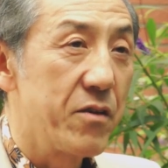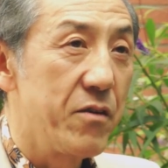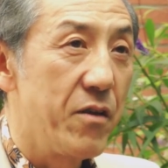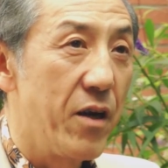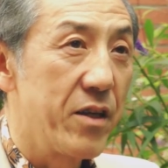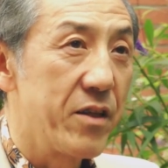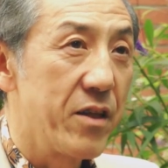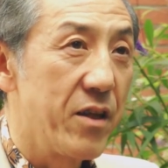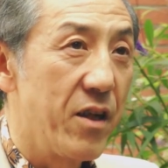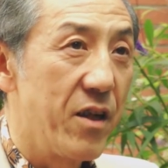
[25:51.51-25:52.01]

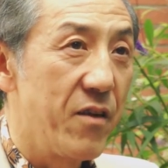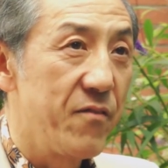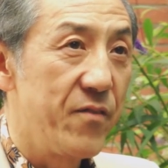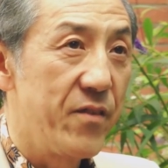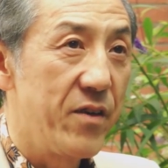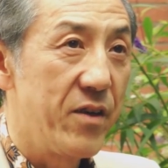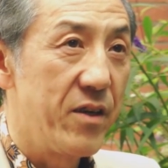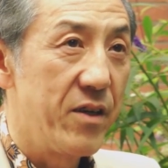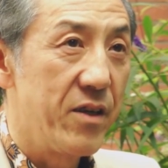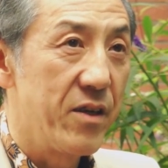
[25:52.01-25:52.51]
quite a
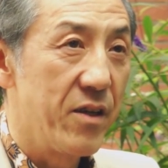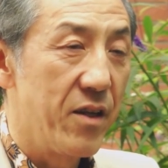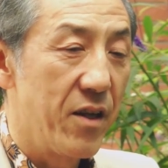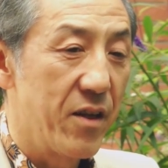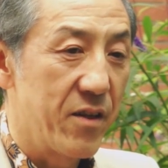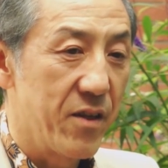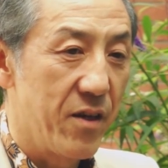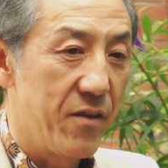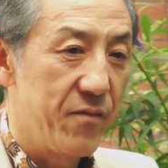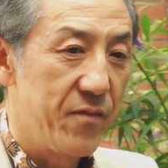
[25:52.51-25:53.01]

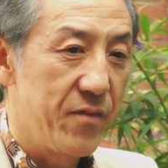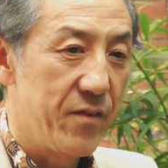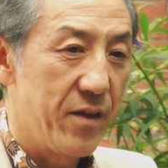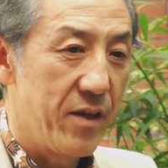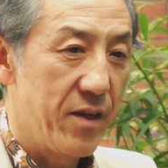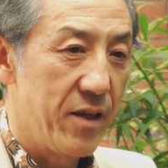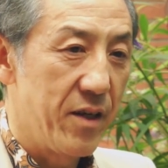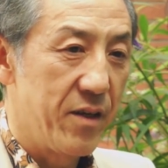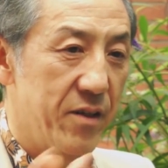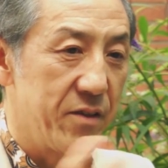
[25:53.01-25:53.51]
lot of
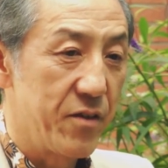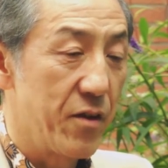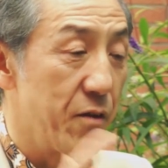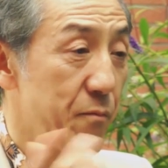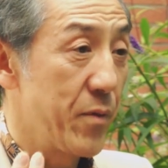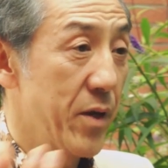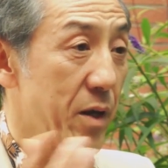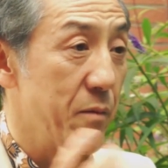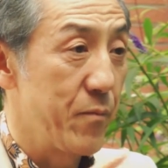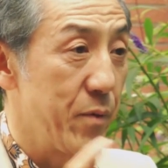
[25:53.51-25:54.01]

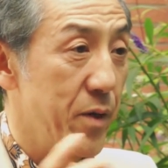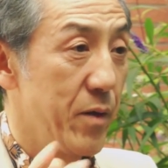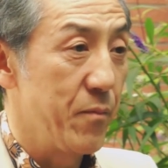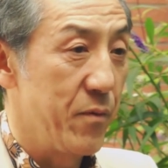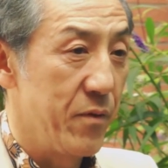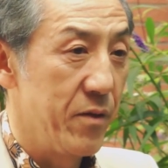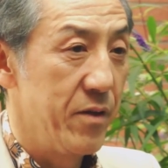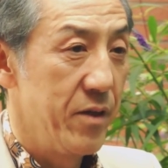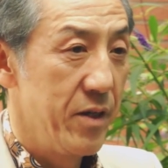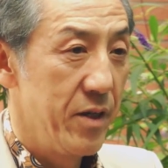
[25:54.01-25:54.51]
European
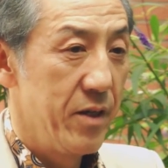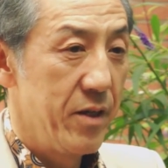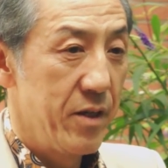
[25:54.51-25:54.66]
people